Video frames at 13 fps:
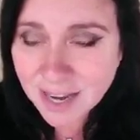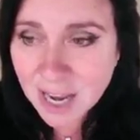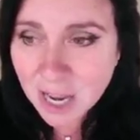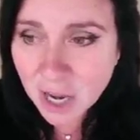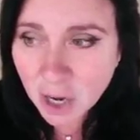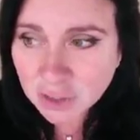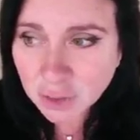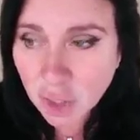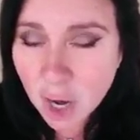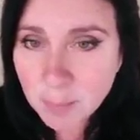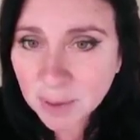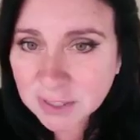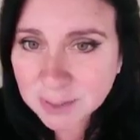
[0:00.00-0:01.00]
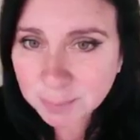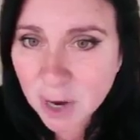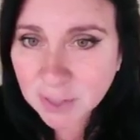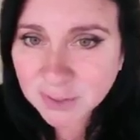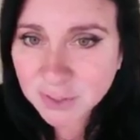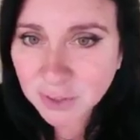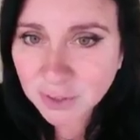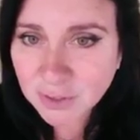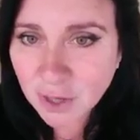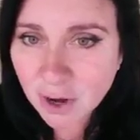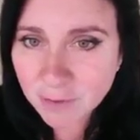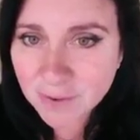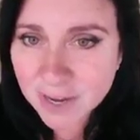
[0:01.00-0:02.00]
Starbucks sponsors
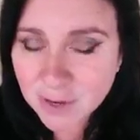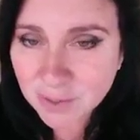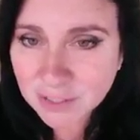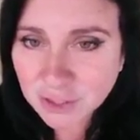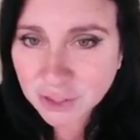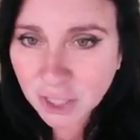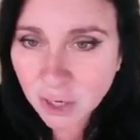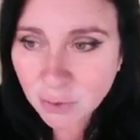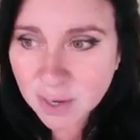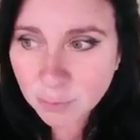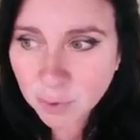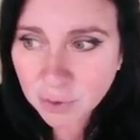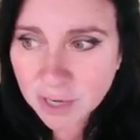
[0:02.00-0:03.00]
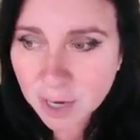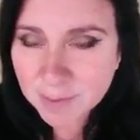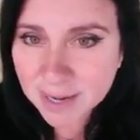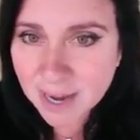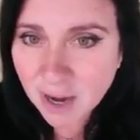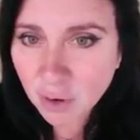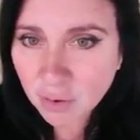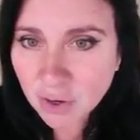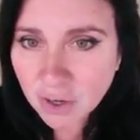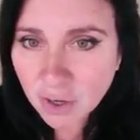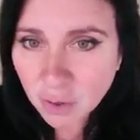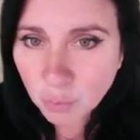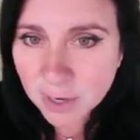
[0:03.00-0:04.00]
our veterans show that we're coming out
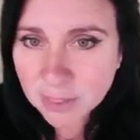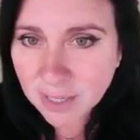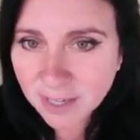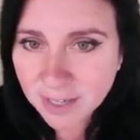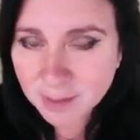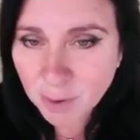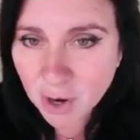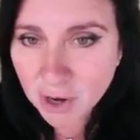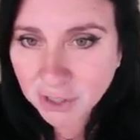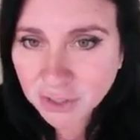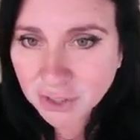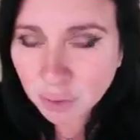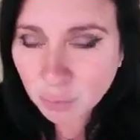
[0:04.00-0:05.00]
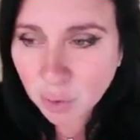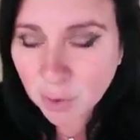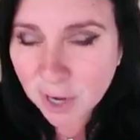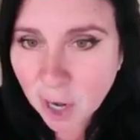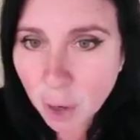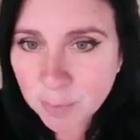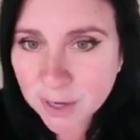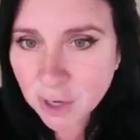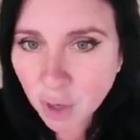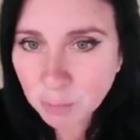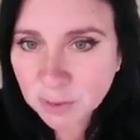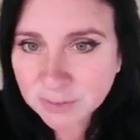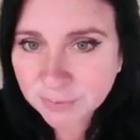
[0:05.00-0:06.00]
with in March, where we're helping
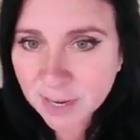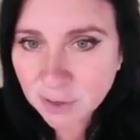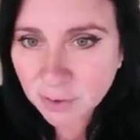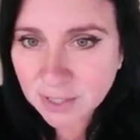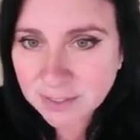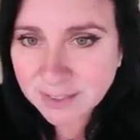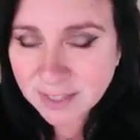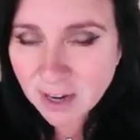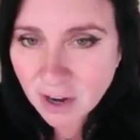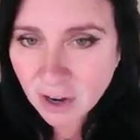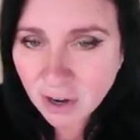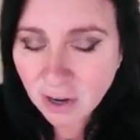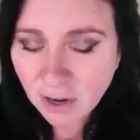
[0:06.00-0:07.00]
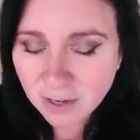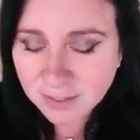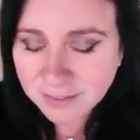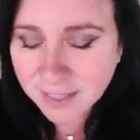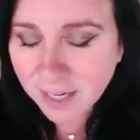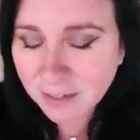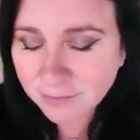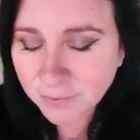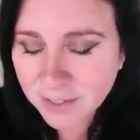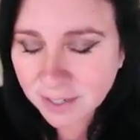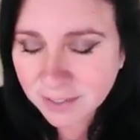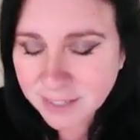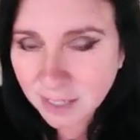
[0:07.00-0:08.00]
homeless veterans on a
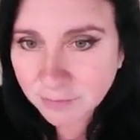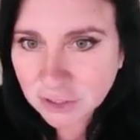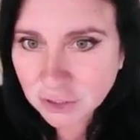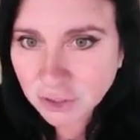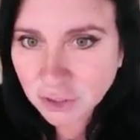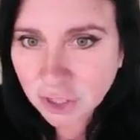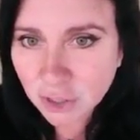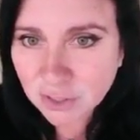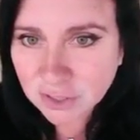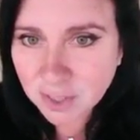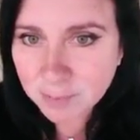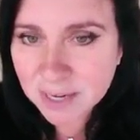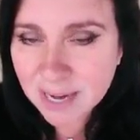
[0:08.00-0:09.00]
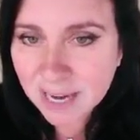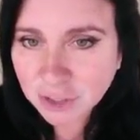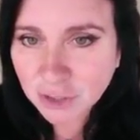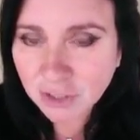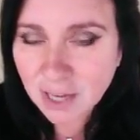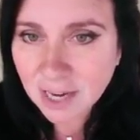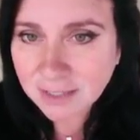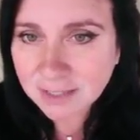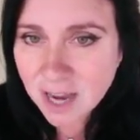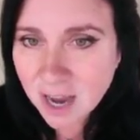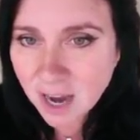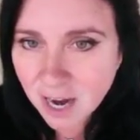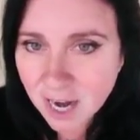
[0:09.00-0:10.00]
television show that's going to be nationalized.
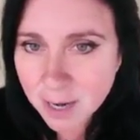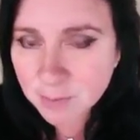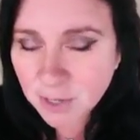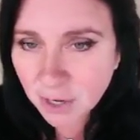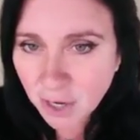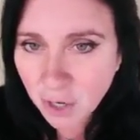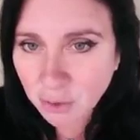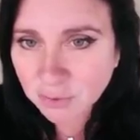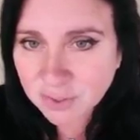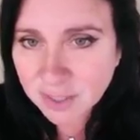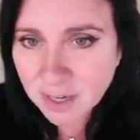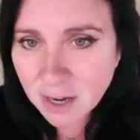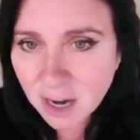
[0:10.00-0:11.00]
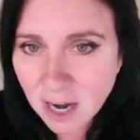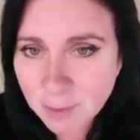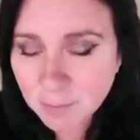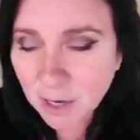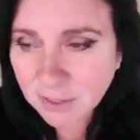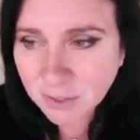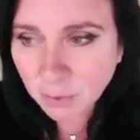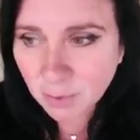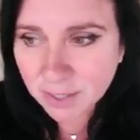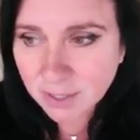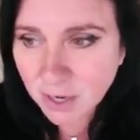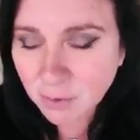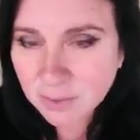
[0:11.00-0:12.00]
I am the host. I'm also a
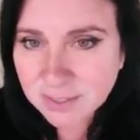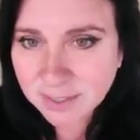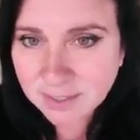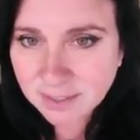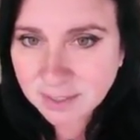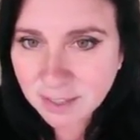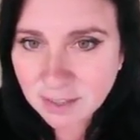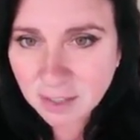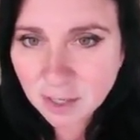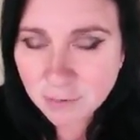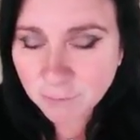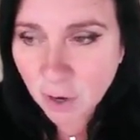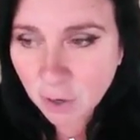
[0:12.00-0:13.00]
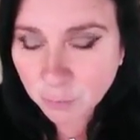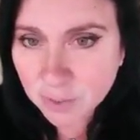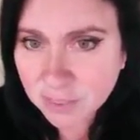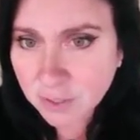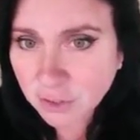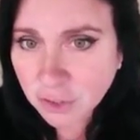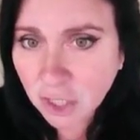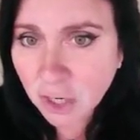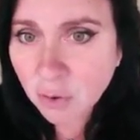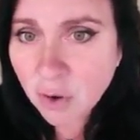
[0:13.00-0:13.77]
co-assistant involved with the show.